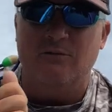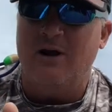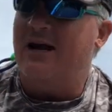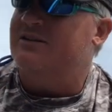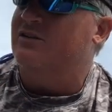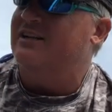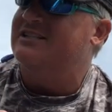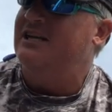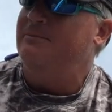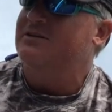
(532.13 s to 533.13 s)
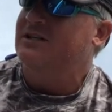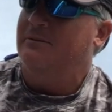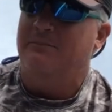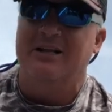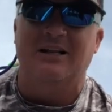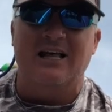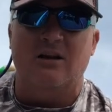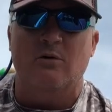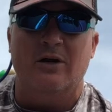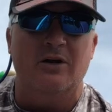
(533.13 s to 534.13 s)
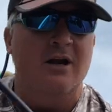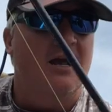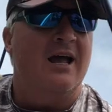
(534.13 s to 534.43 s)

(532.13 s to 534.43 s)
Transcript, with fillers: rod. So the tip is gonna bend a lot quicker.